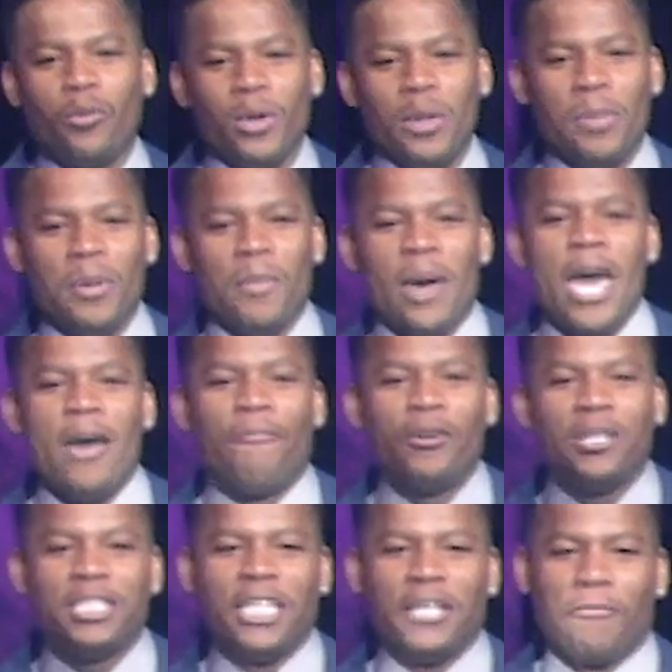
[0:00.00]
we'd be mad
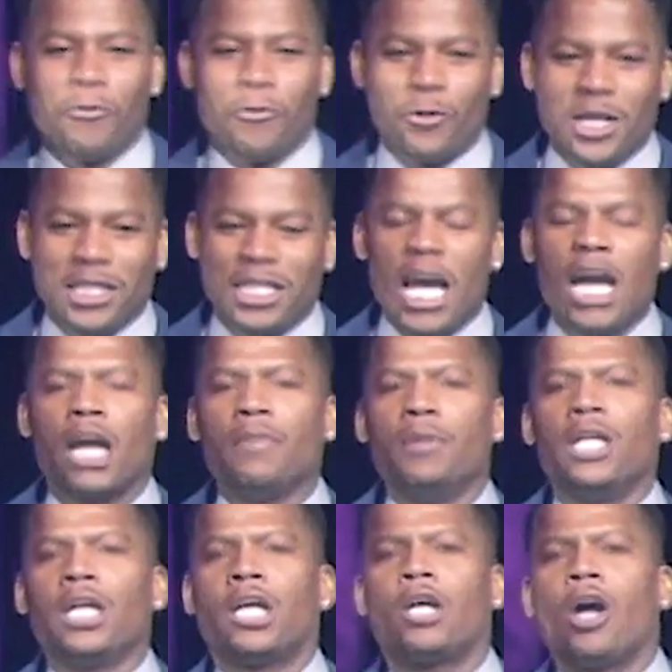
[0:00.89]
for a different reason. How come
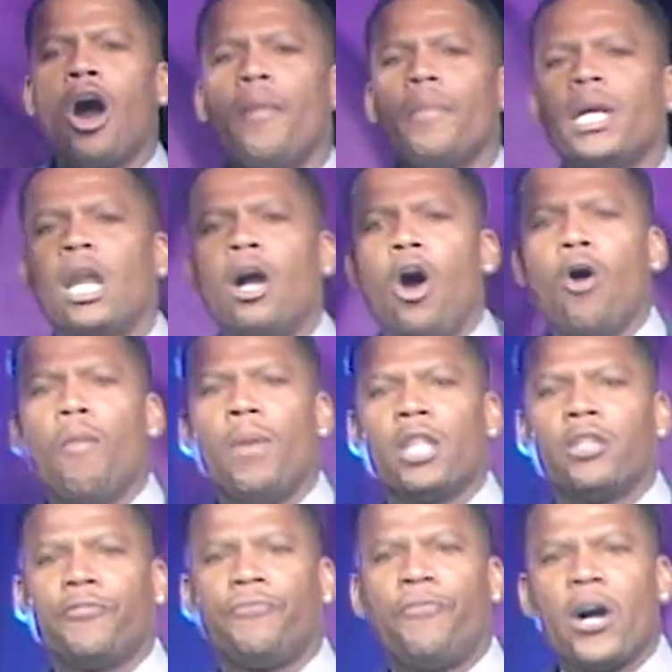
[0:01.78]
you didn't call me at home,
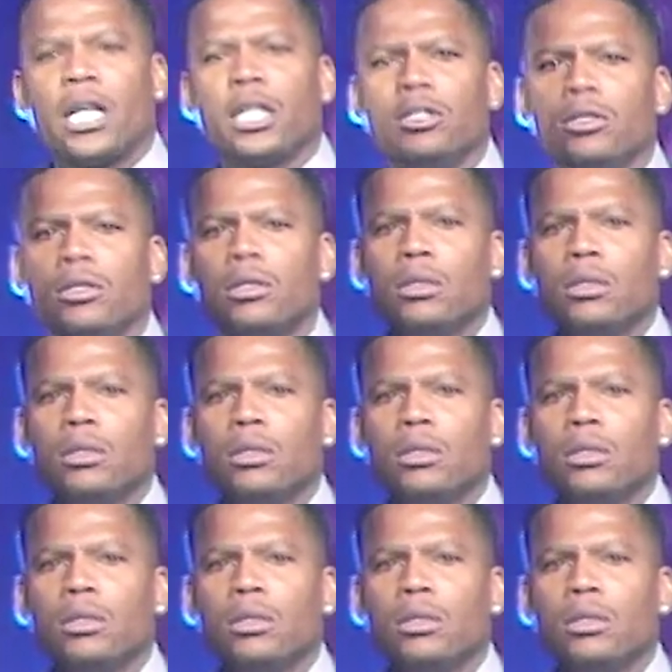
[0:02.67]
motherfucker?